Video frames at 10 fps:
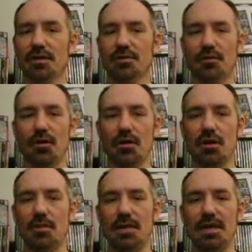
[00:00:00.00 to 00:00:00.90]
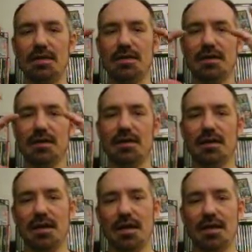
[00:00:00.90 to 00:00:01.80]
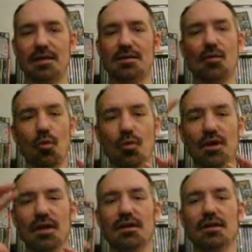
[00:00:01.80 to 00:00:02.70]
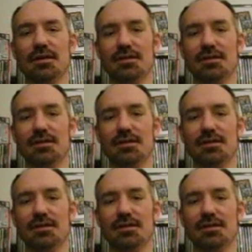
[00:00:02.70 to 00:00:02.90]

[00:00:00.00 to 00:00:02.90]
They're all coming in and hoarding,